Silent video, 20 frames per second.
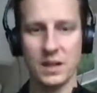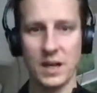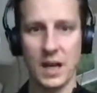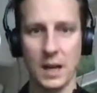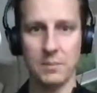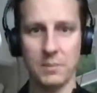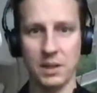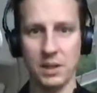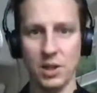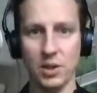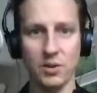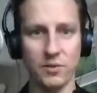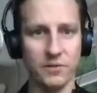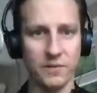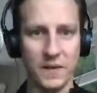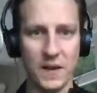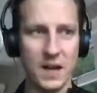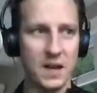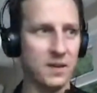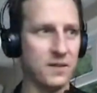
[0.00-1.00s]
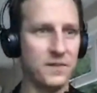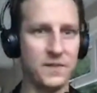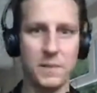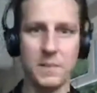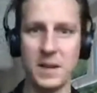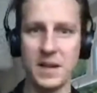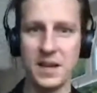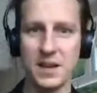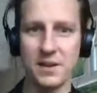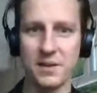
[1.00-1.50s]
A lot of
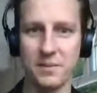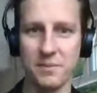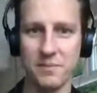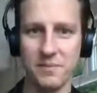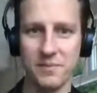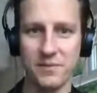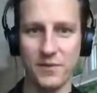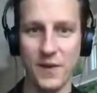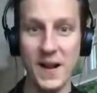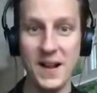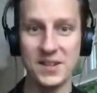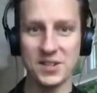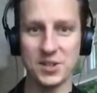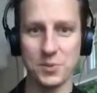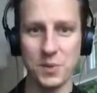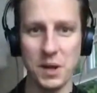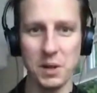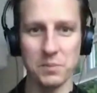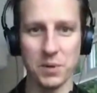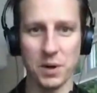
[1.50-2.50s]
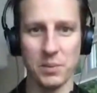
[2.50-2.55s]
familiar friends as well,